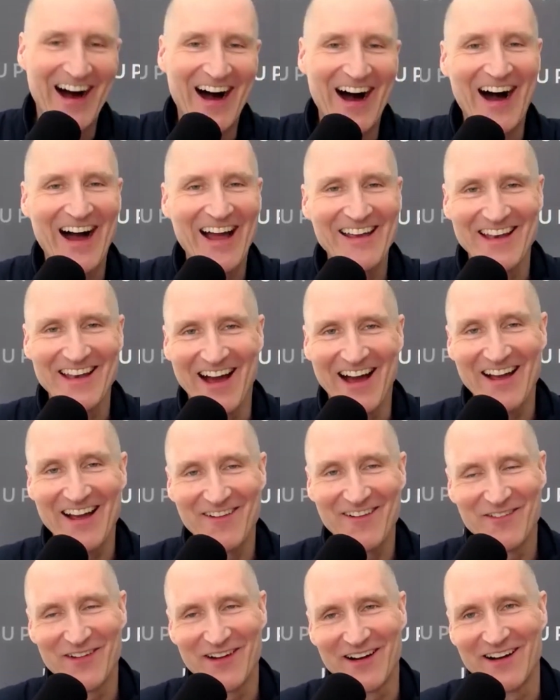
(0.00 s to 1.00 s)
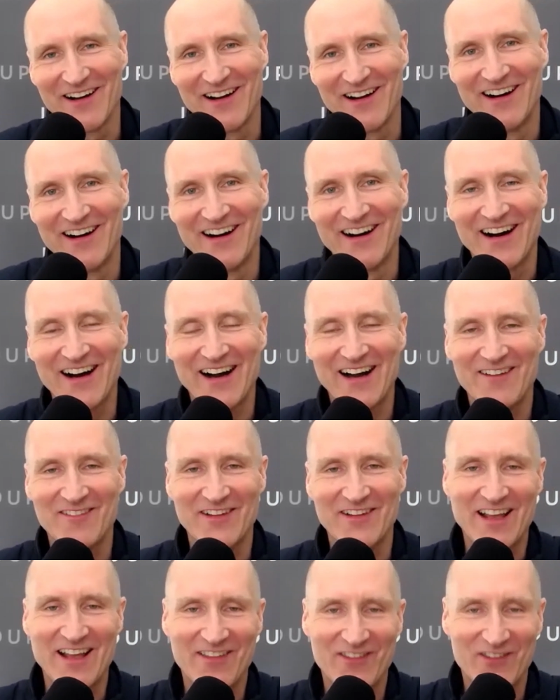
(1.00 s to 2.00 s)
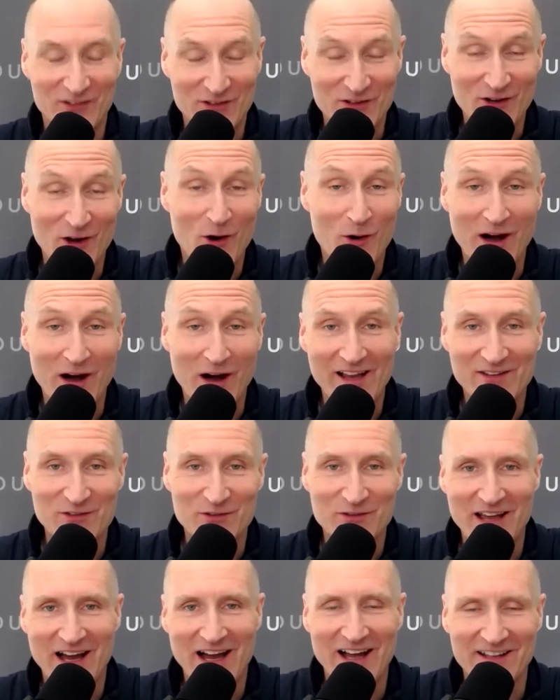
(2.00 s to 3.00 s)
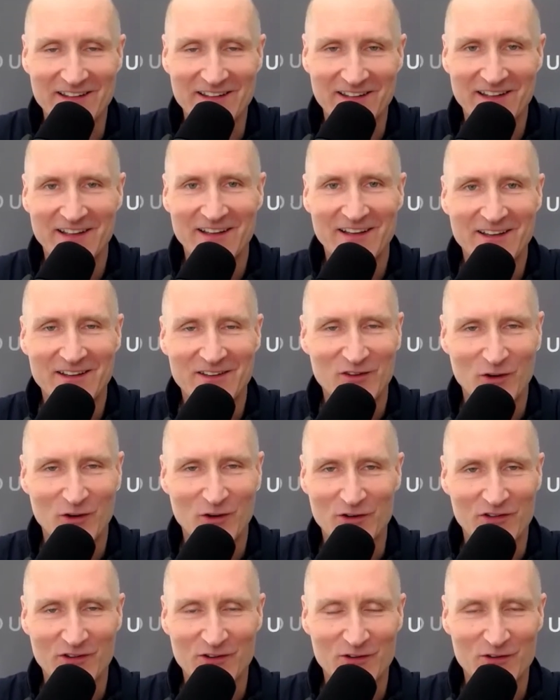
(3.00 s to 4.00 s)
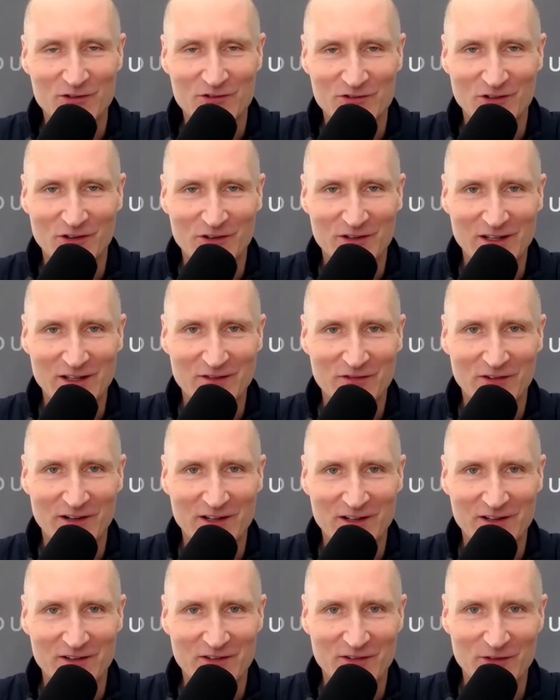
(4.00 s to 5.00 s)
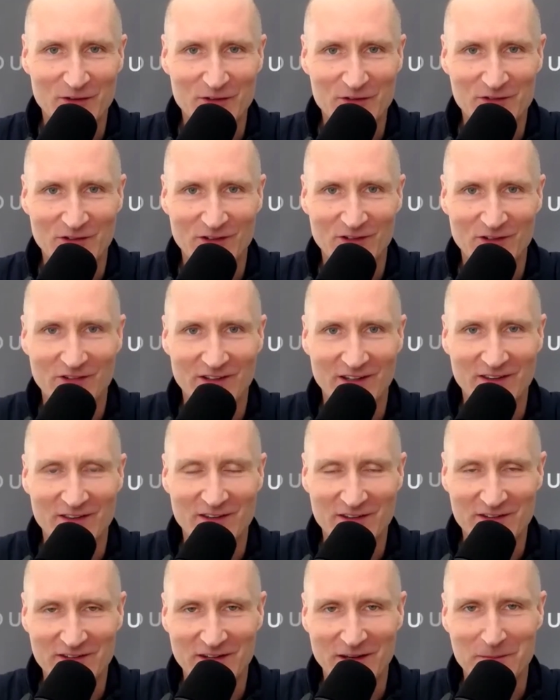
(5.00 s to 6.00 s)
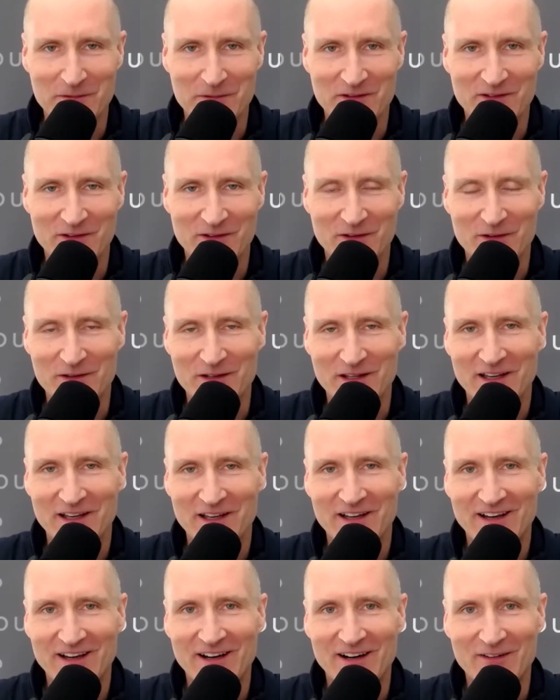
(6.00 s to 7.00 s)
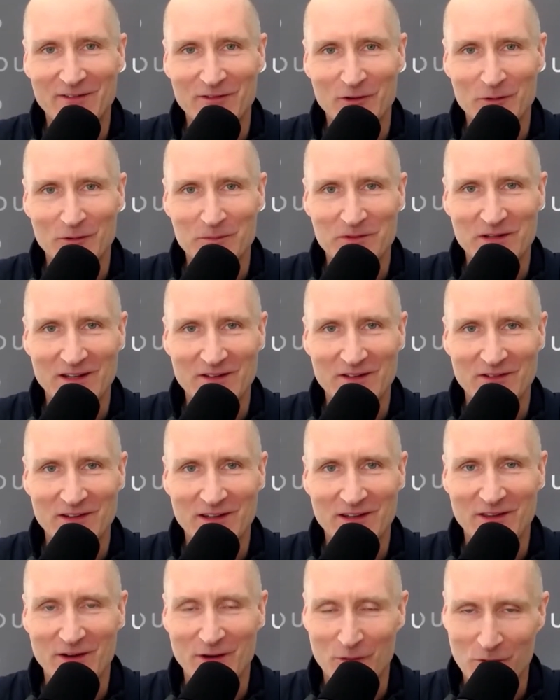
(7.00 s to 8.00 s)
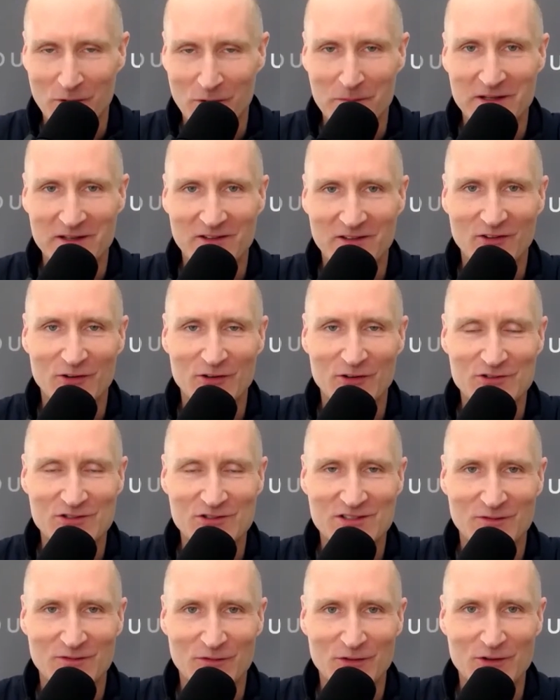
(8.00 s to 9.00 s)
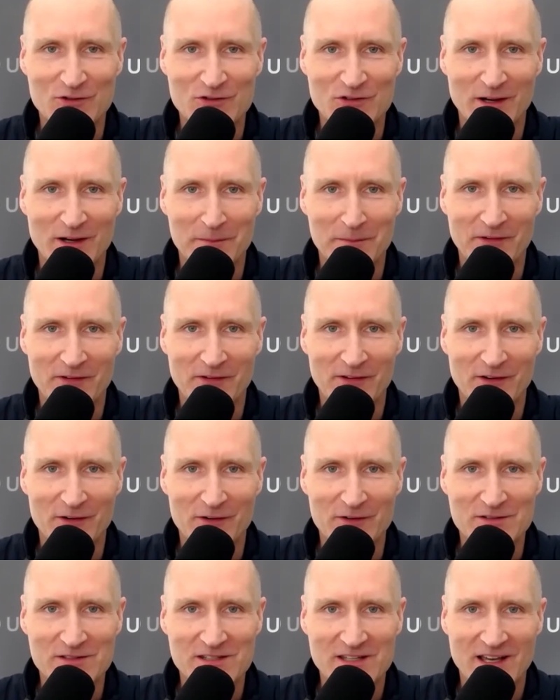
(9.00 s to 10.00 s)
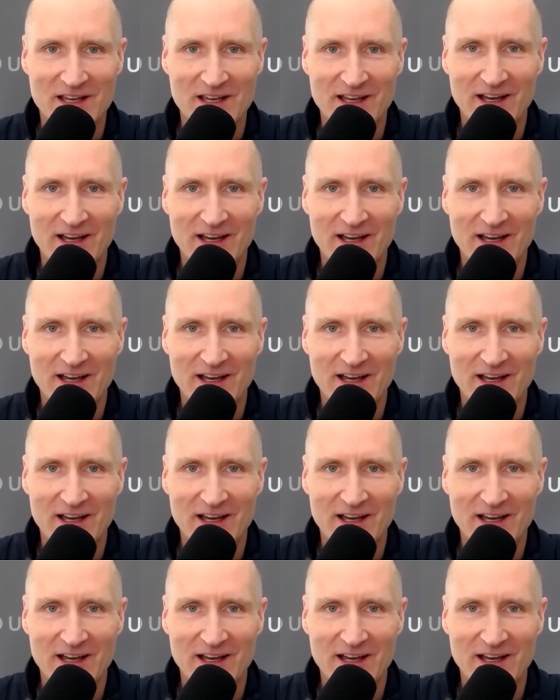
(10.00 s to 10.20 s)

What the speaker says: I have an answer. No, I do not. No disclosure. No need for any disclosures in this episode of Loup TV. There will be disclosures in future episodes.